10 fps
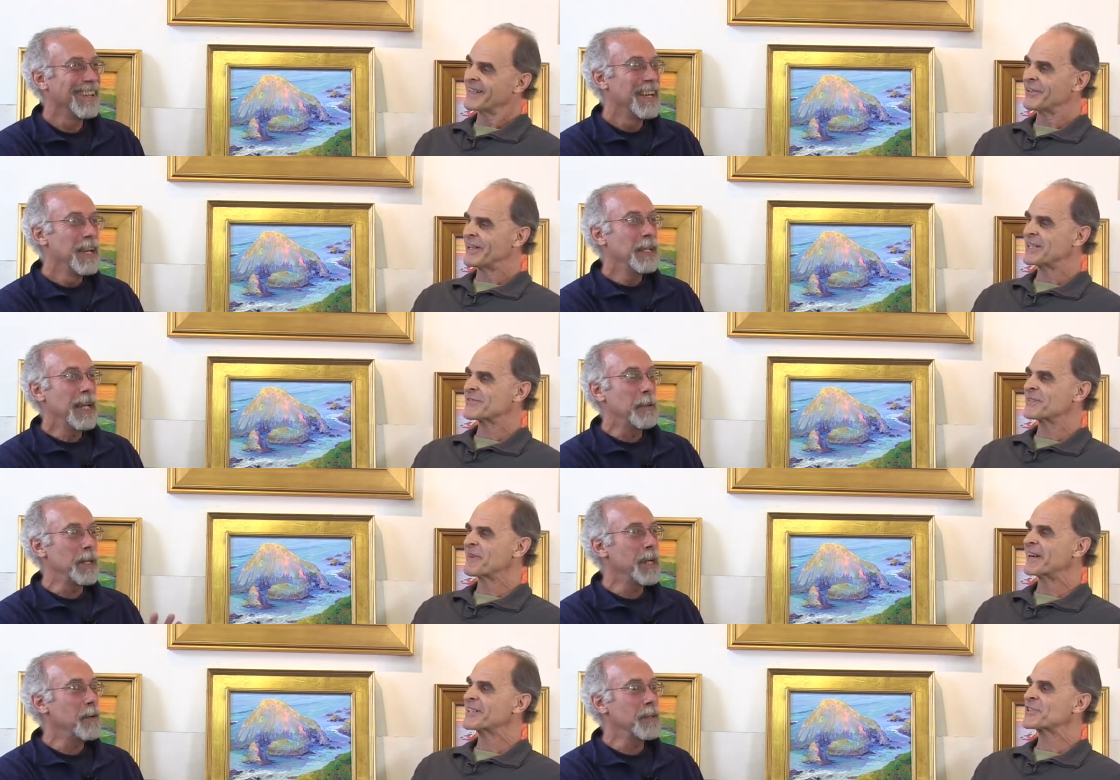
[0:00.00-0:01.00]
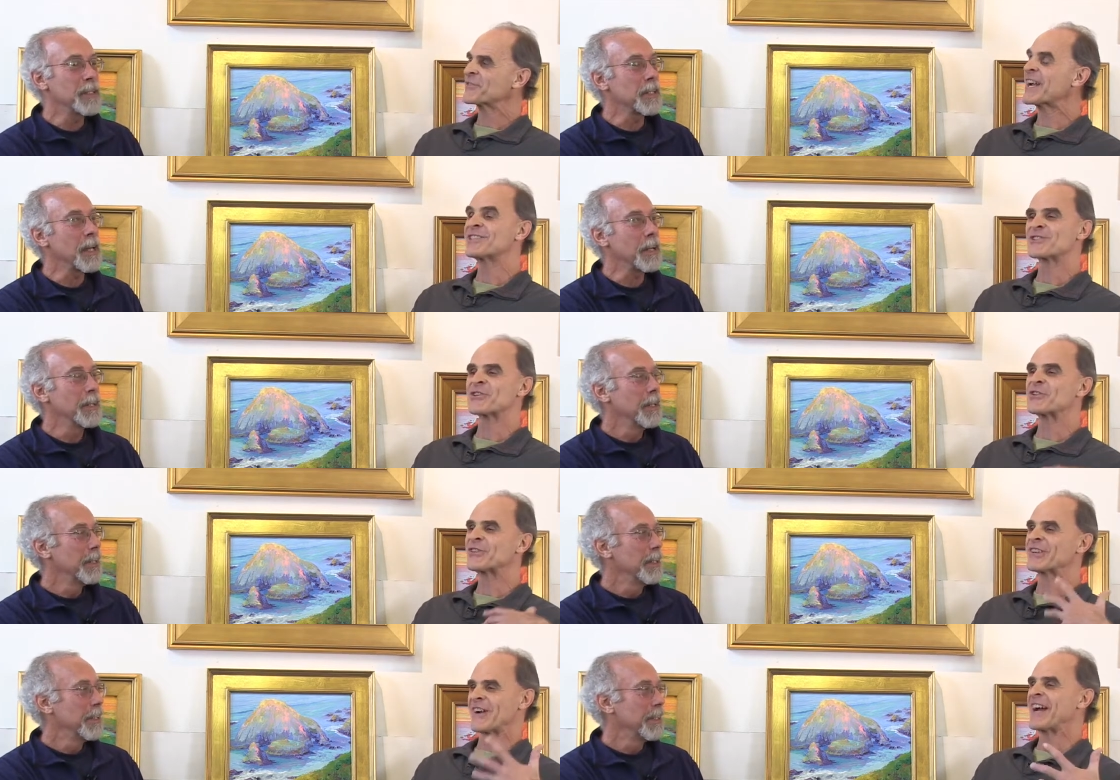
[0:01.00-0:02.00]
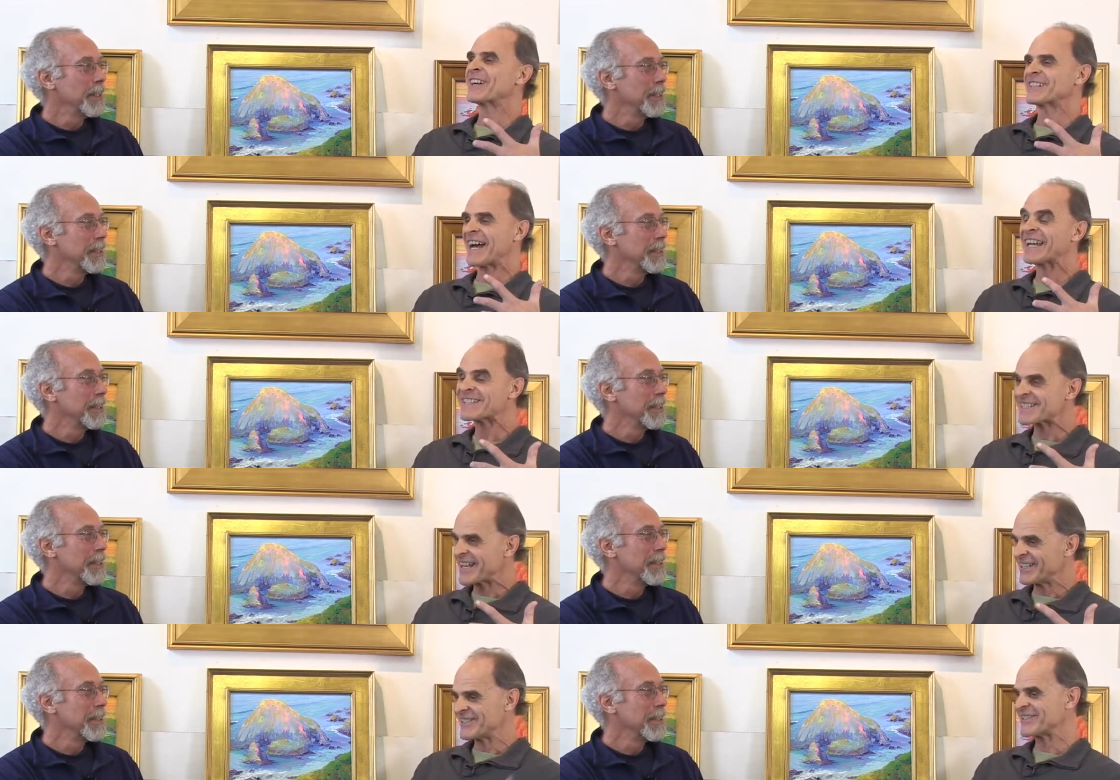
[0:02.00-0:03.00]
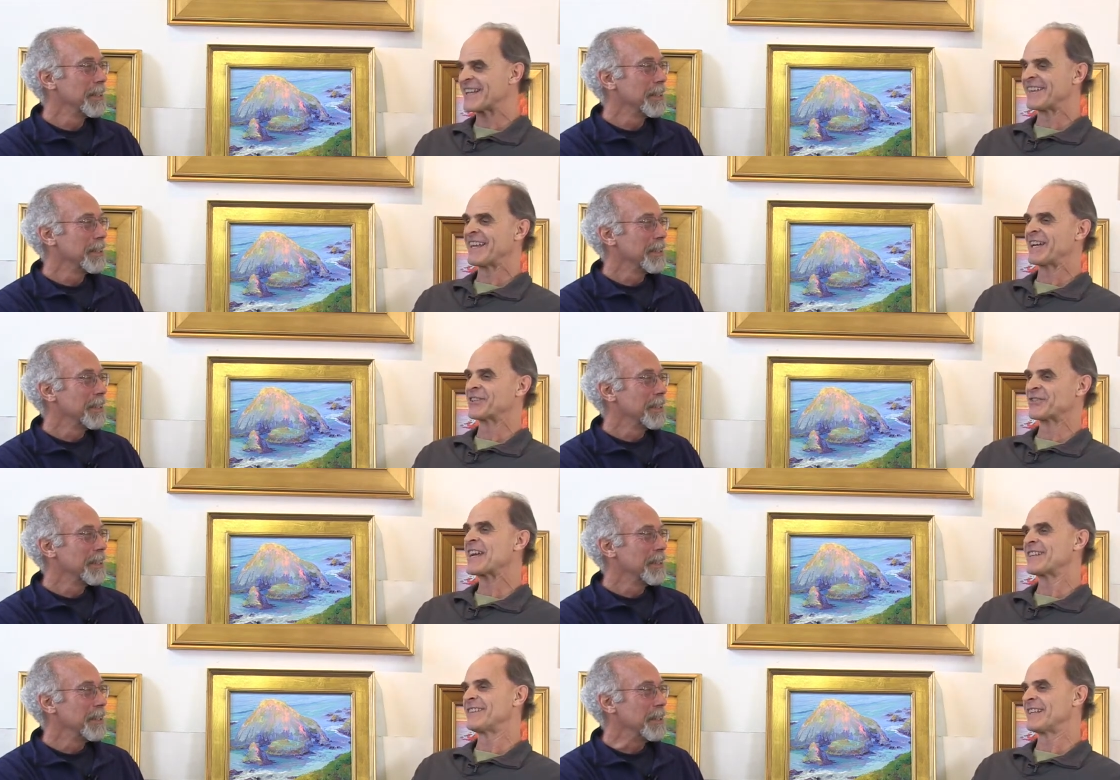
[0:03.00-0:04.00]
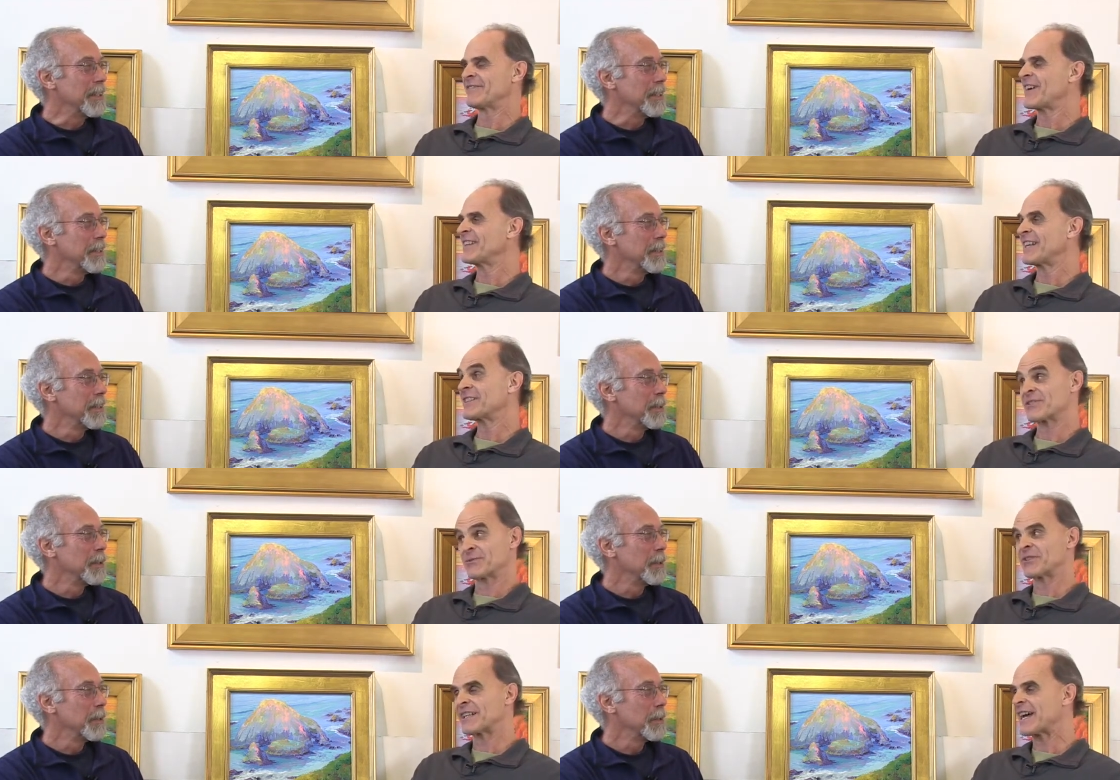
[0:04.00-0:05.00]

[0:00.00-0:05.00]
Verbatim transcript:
Speaker 1: You know, I have yeah, some artist friends who their eyesight is not that great, and they yeah. find that as a real